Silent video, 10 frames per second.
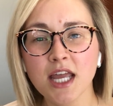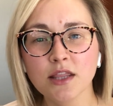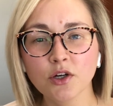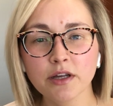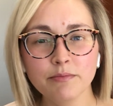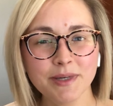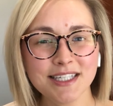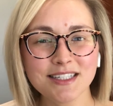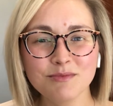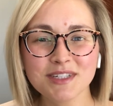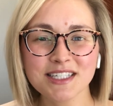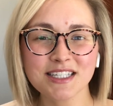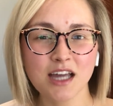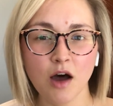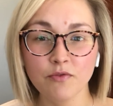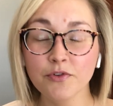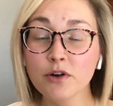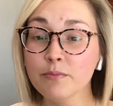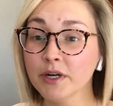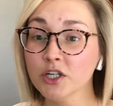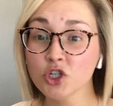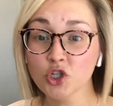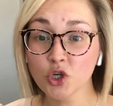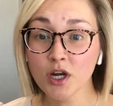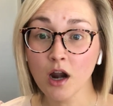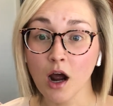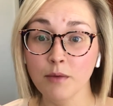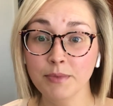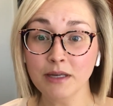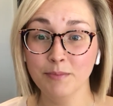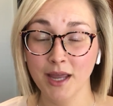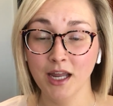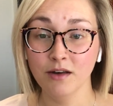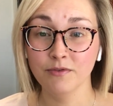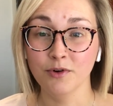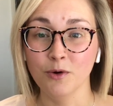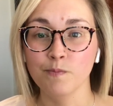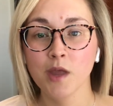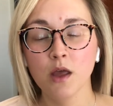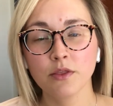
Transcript: There can be some discomfort, but it should not be painful.